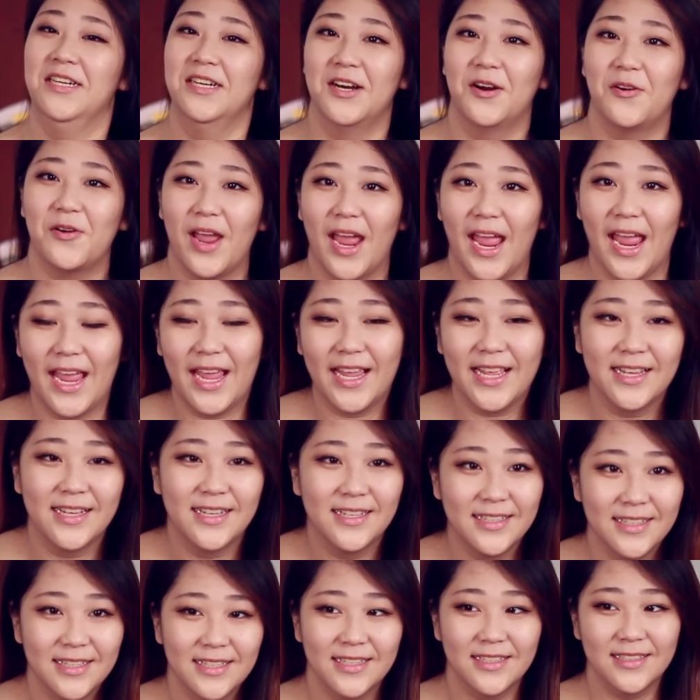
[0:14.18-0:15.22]
Okay!
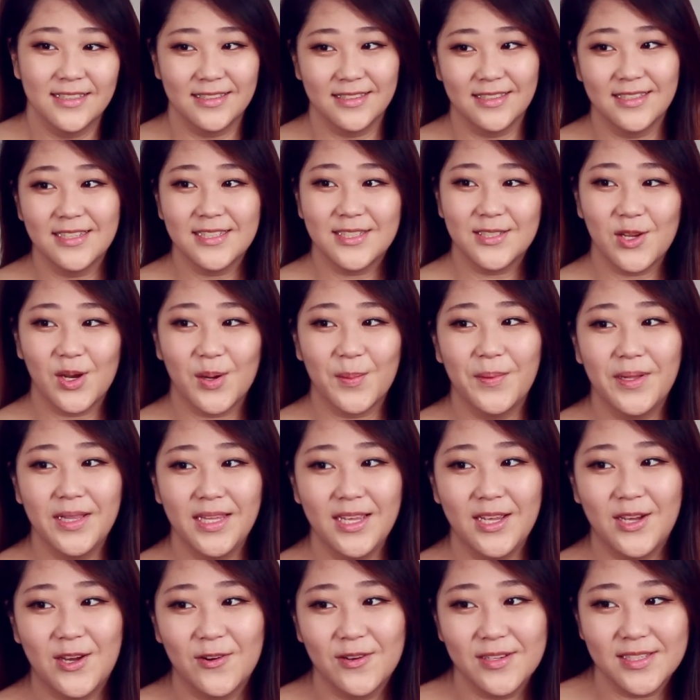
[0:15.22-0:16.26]
This
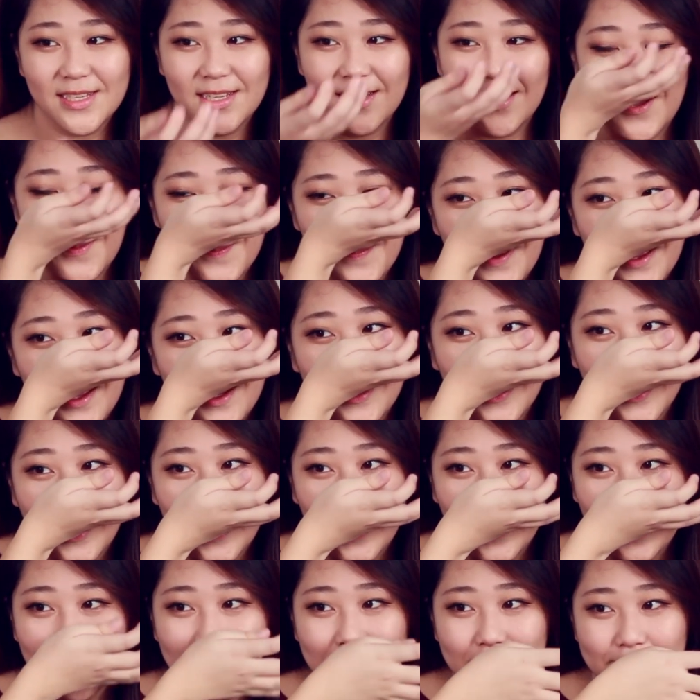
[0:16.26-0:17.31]
normally goes a lot
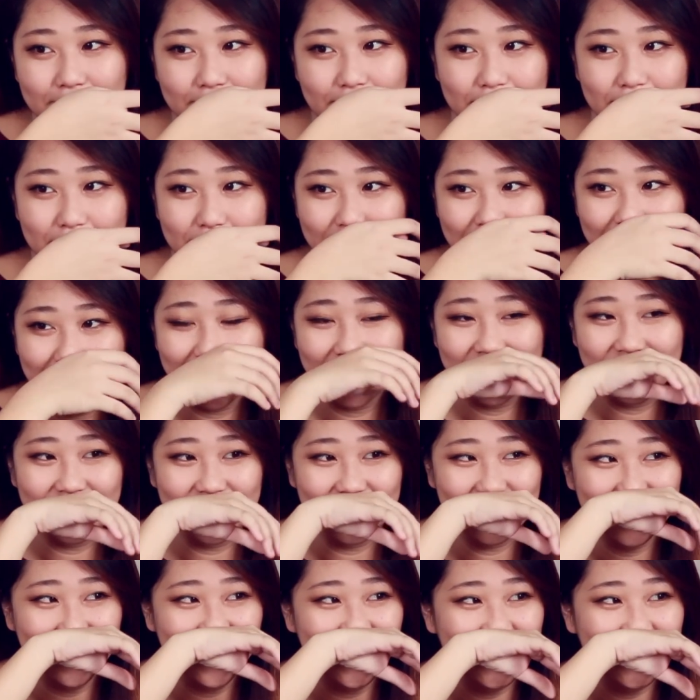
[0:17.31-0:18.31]
better.